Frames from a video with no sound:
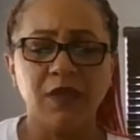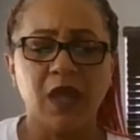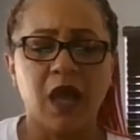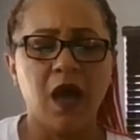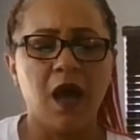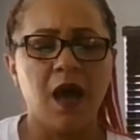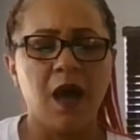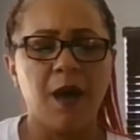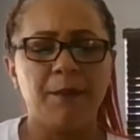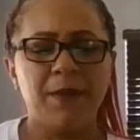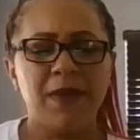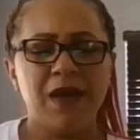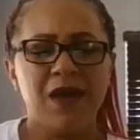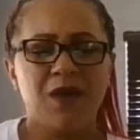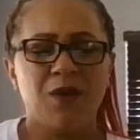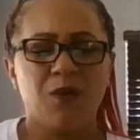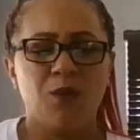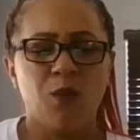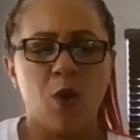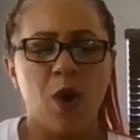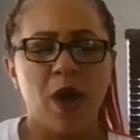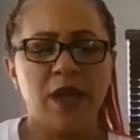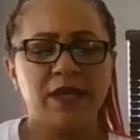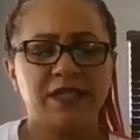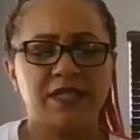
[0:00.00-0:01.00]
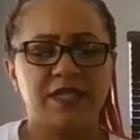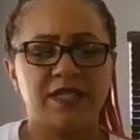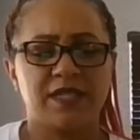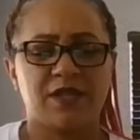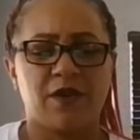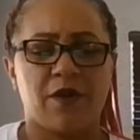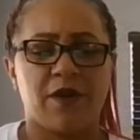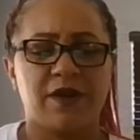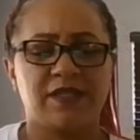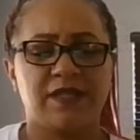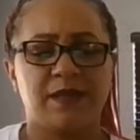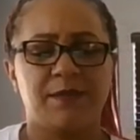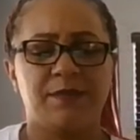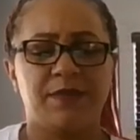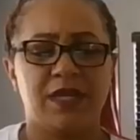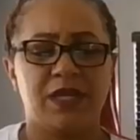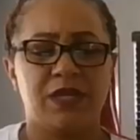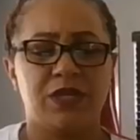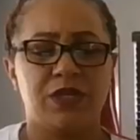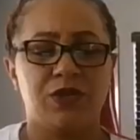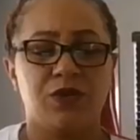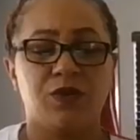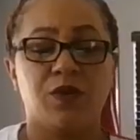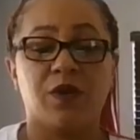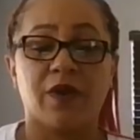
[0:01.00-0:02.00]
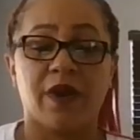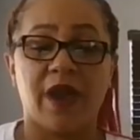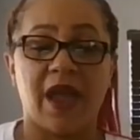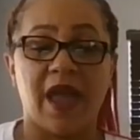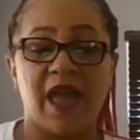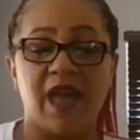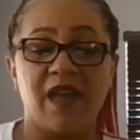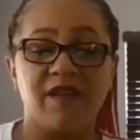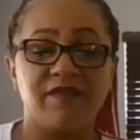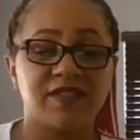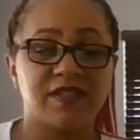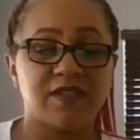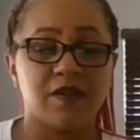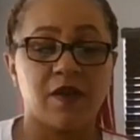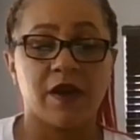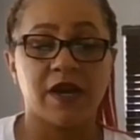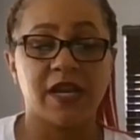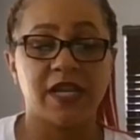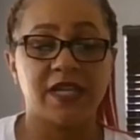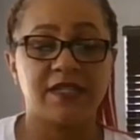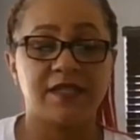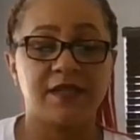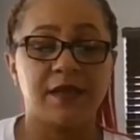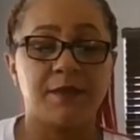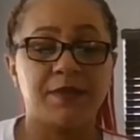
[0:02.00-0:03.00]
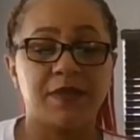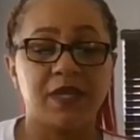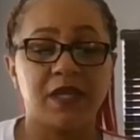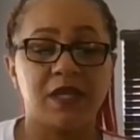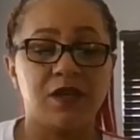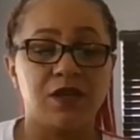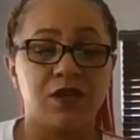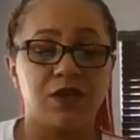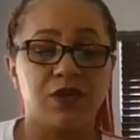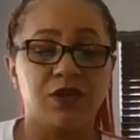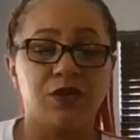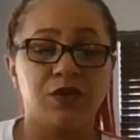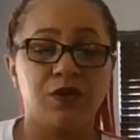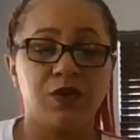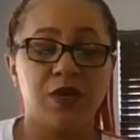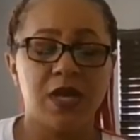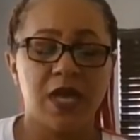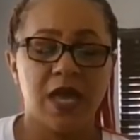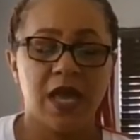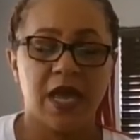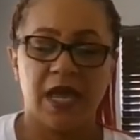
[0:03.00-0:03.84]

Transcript: Um, want to start something new or have started something new,